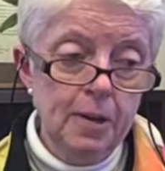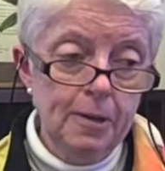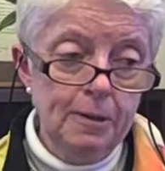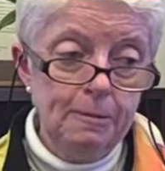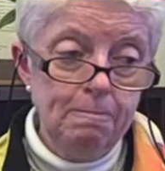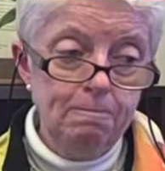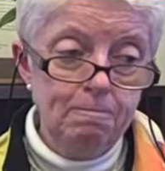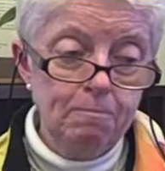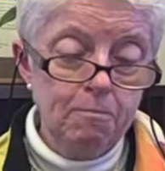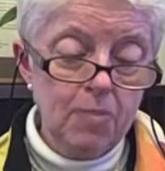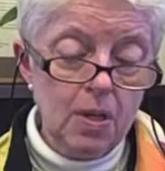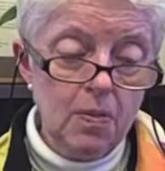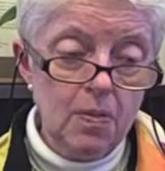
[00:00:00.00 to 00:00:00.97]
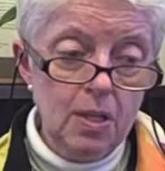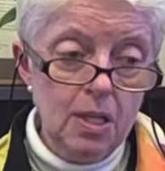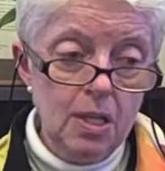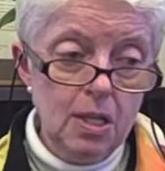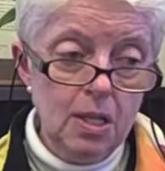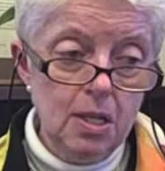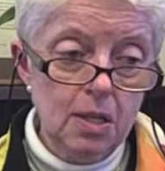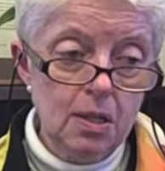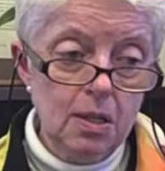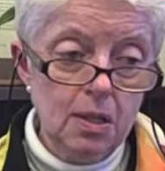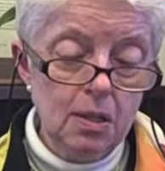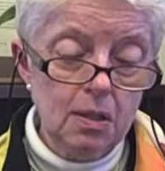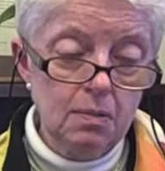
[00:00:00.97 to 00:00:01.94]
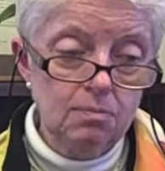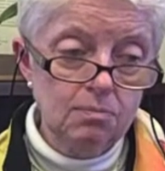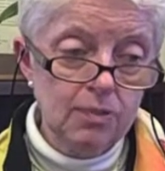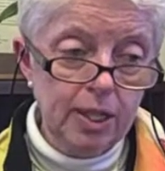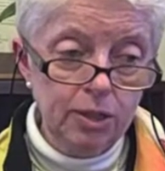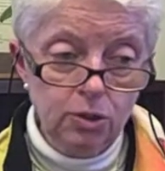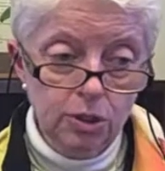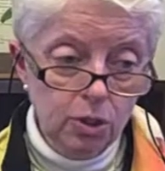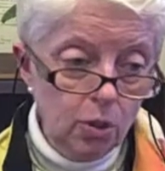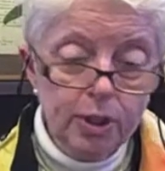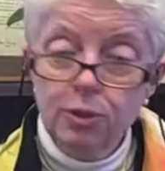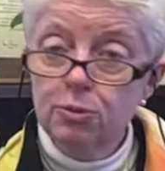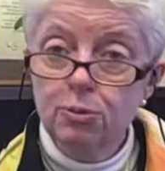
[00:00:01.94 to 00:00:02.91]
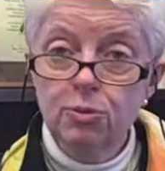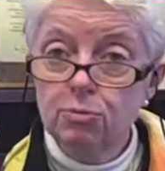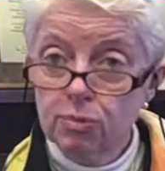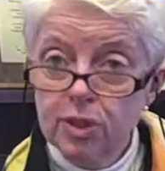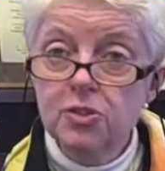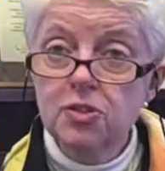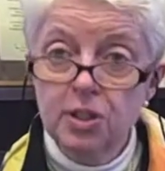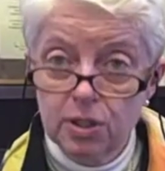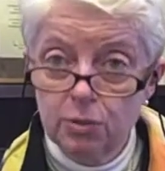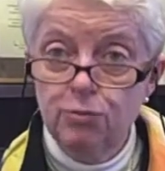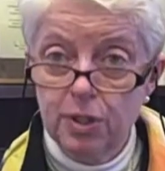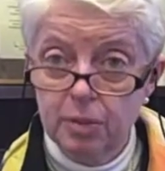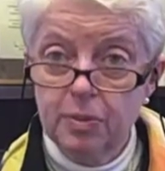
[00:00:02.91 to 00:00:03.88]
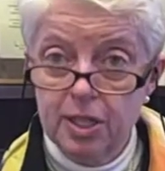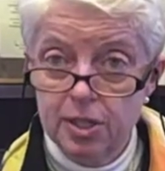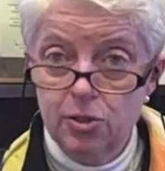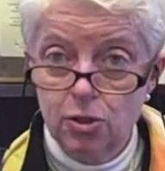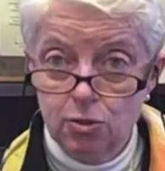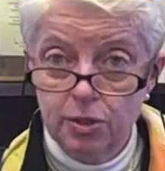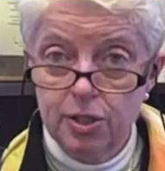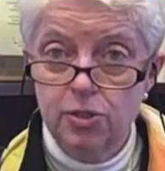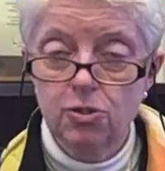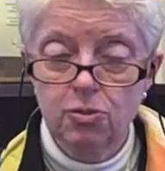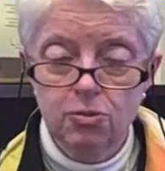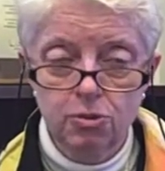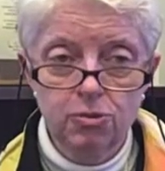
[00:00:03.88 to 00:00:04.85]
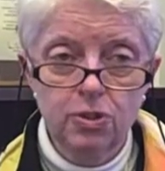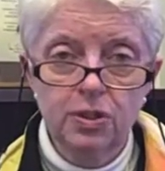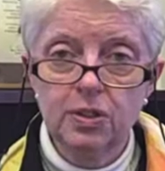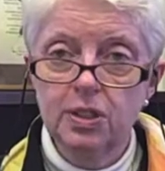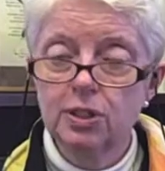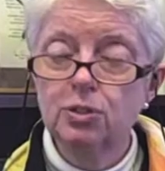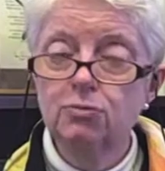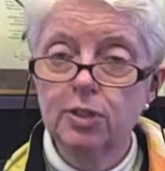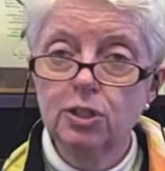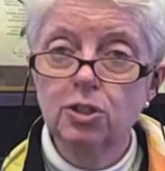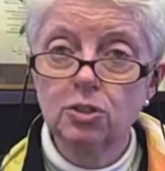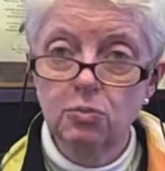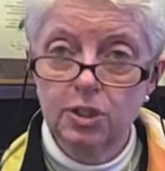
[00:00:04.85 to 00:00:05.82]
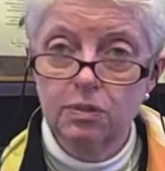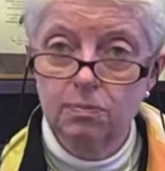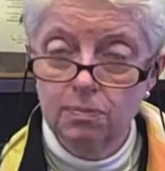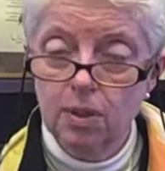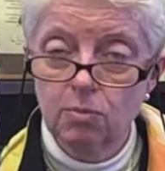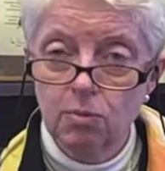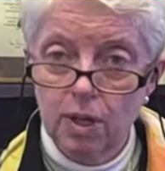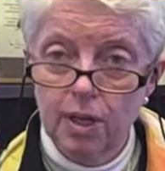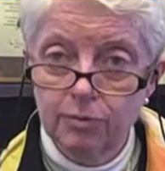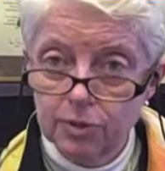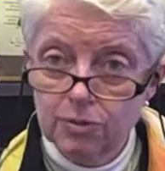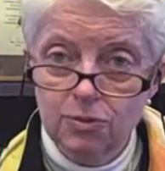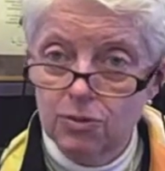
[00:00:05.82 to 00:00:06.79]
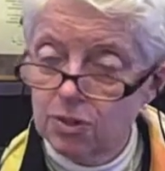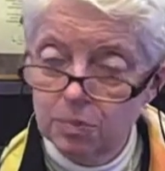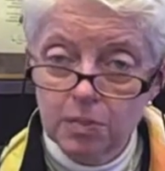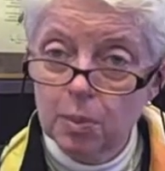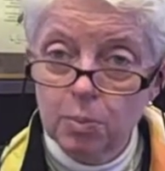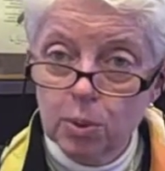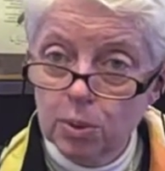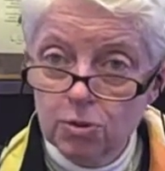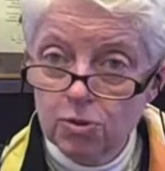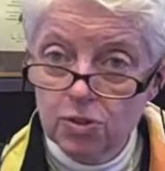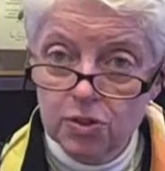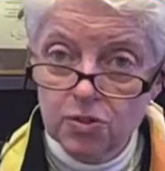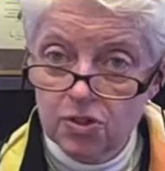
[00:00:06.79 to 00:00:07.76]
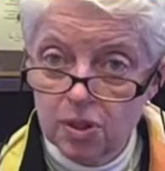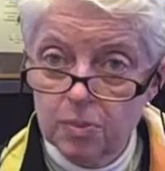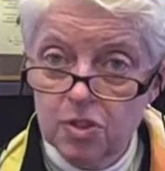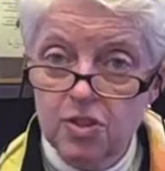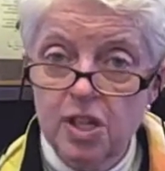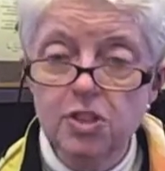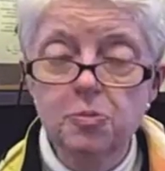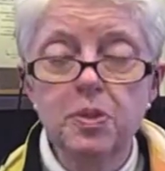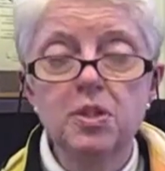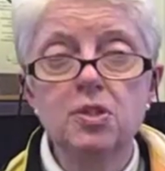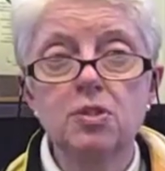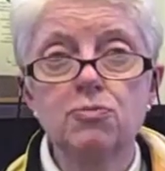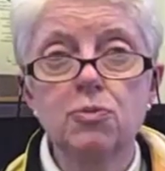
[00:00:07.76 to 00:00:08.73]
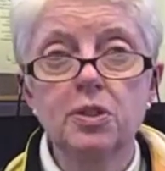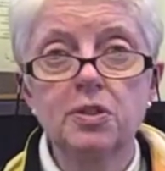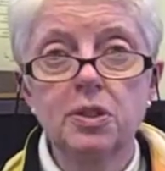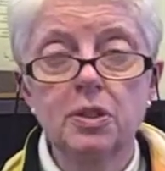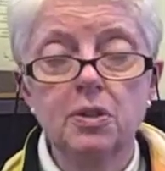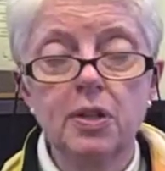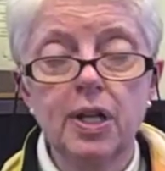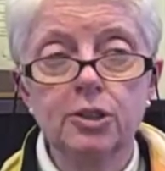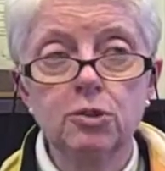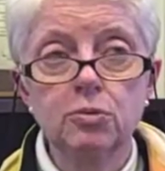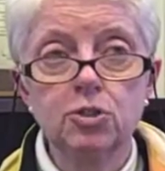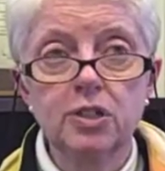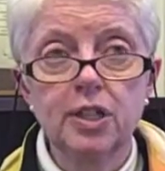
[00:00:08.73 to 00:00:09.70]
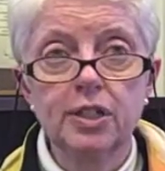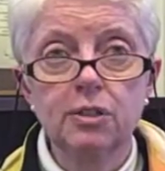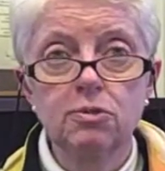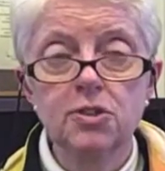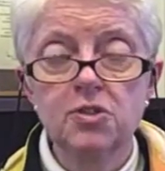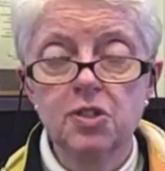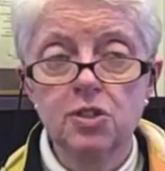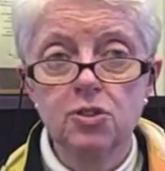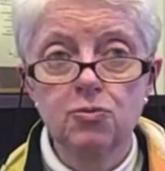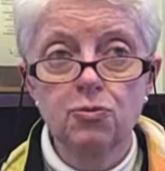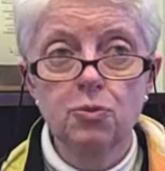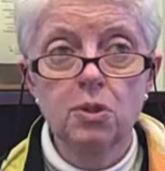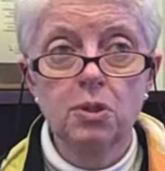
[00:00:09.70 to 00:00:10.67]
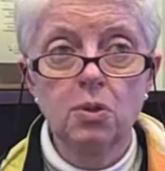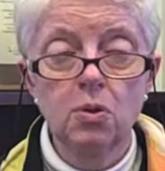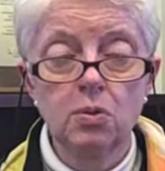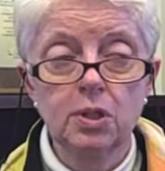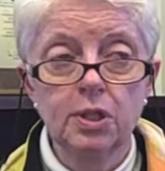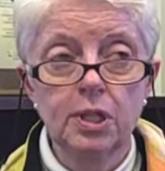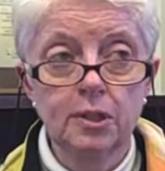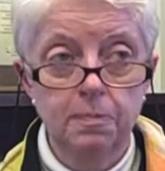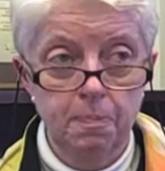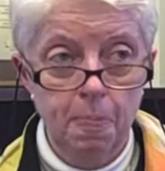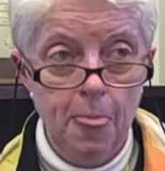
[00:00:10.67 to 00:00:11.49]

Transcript: um, the actually going through the risk in the family history. So those at the intervention we arrive at some numbers and some assessment of what their actual genetic risk is for colon and